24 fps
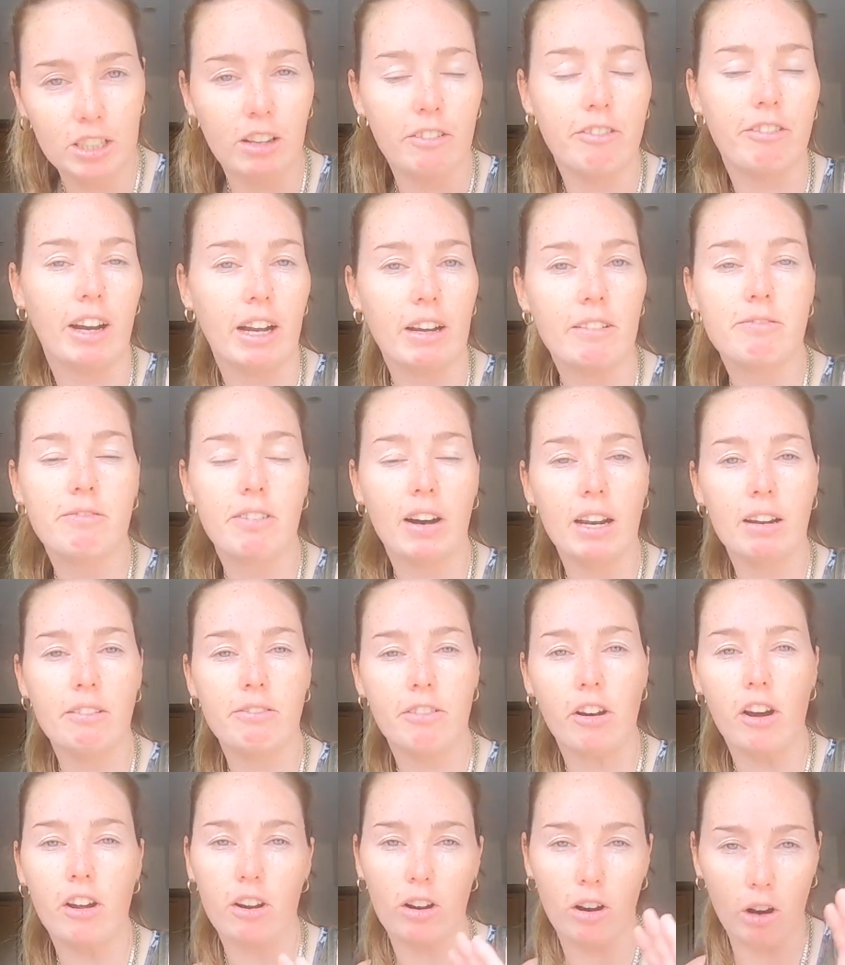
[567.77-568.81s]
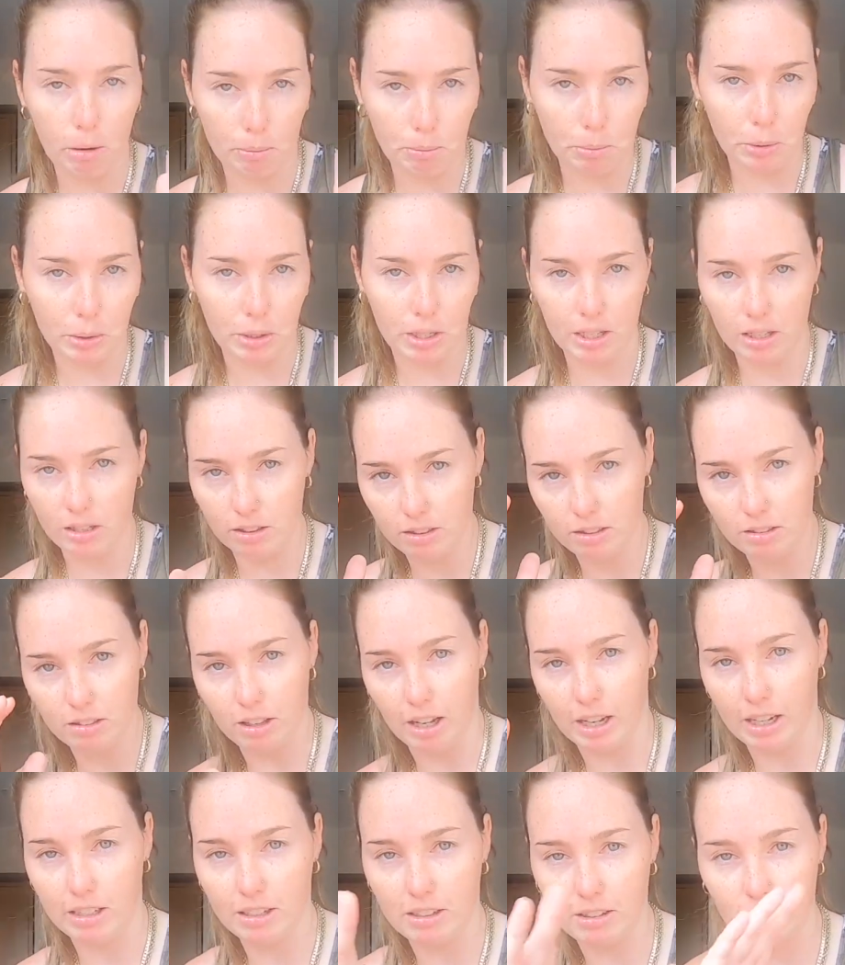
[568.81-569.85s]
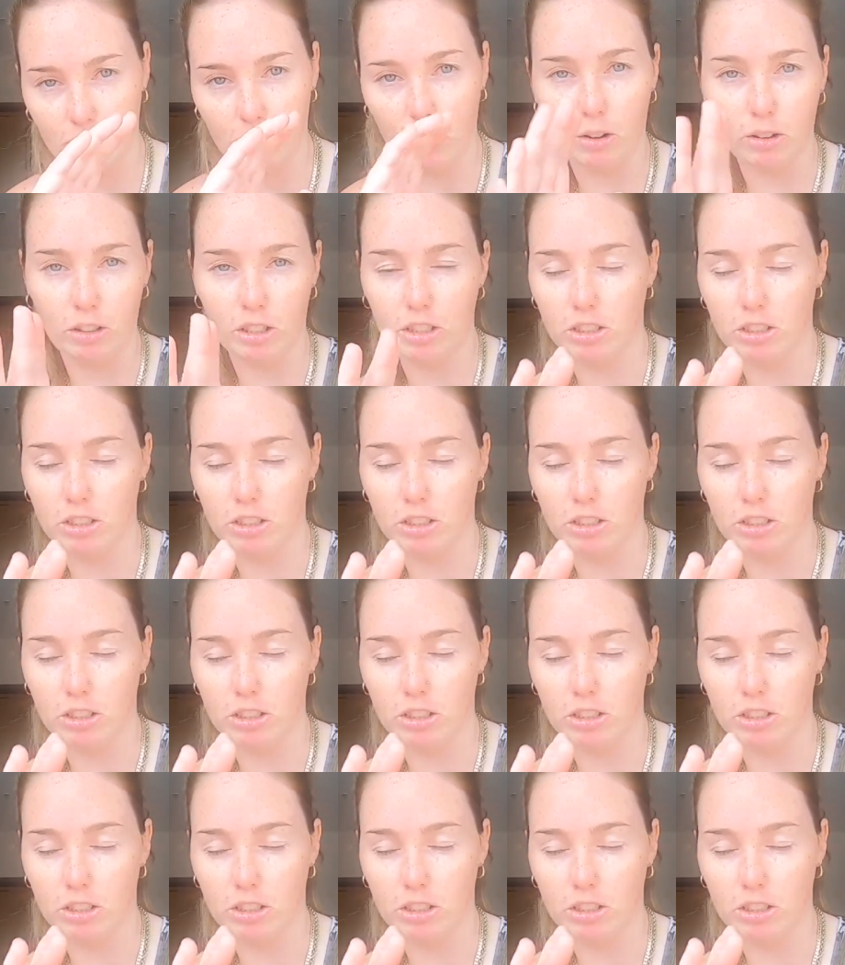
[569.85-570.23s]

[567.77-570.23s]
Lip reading: I can find a photo, I'll put it like on the